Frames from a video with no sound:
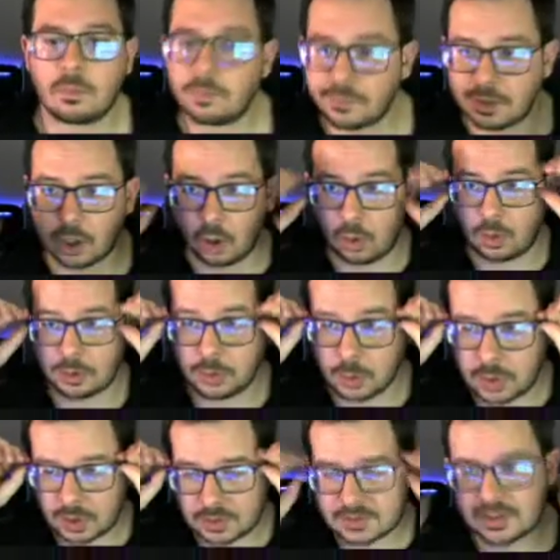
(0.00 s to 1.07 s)

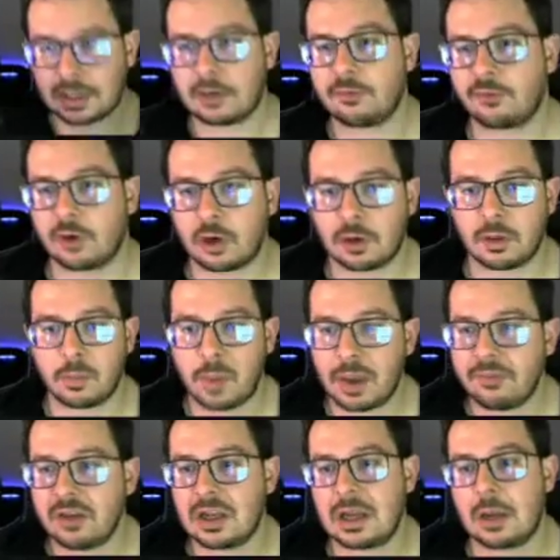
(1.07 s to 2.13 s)
U-turn's there for the
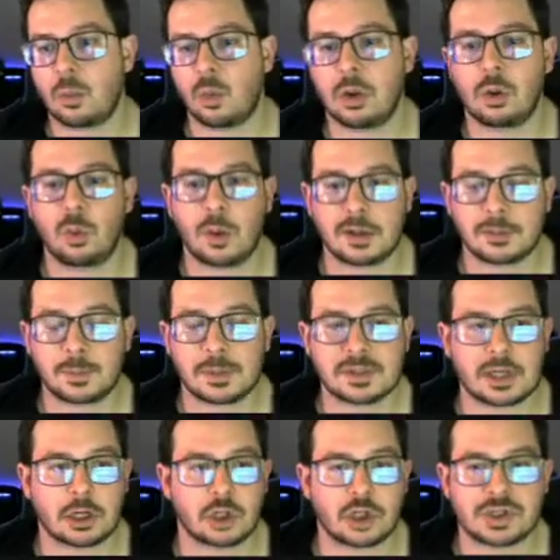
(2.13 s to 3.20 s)
pivot, and Will-O-Wisp is
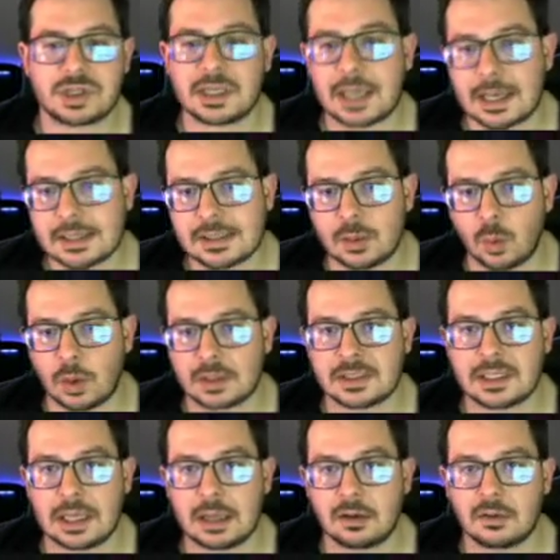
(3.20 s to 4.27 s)
there just in case he wants to
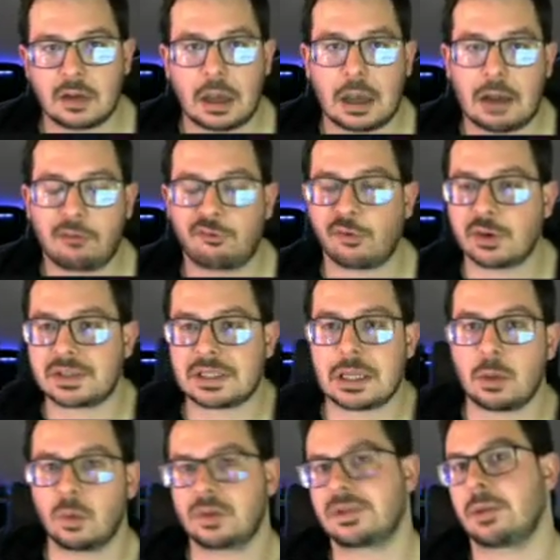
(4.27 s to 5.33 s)
get frisky
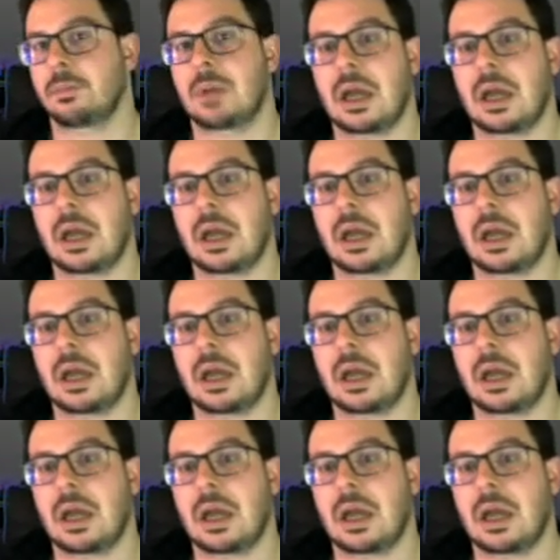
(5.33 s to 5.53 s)
with some kind